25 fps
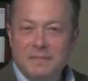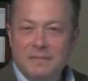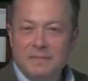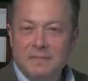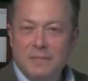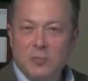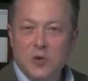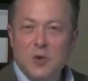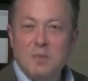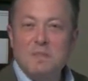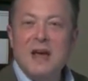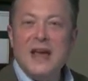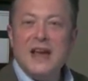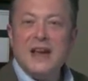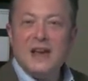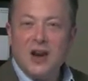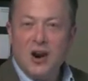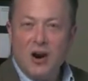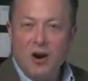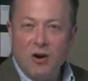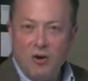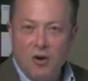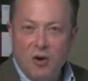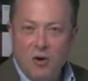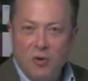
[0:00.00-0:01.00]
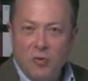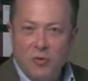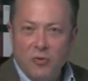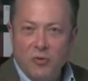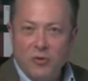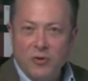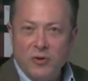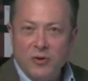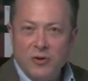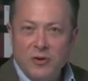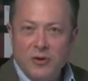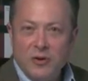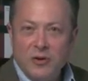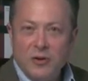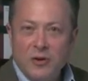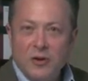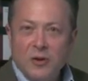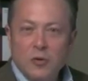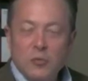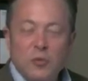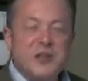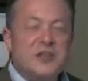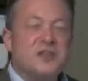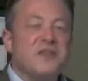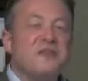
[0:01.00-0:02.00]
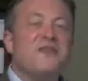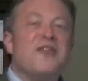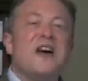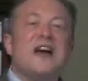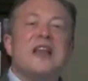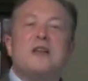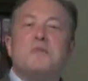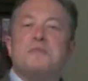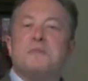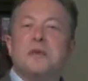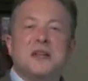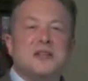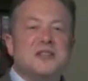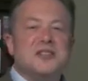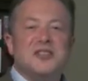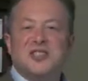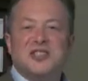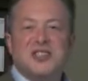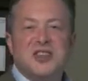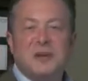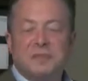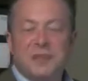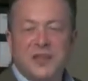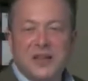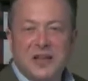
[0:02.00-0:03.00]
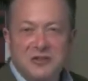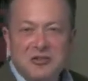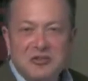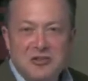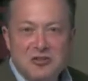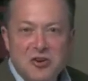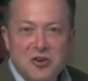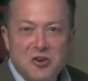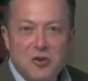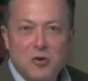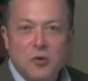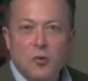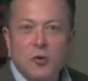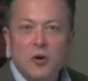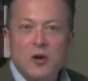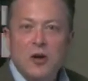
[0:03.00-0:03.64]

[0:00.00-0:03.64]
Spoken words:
We make it our own. We develop it into something new.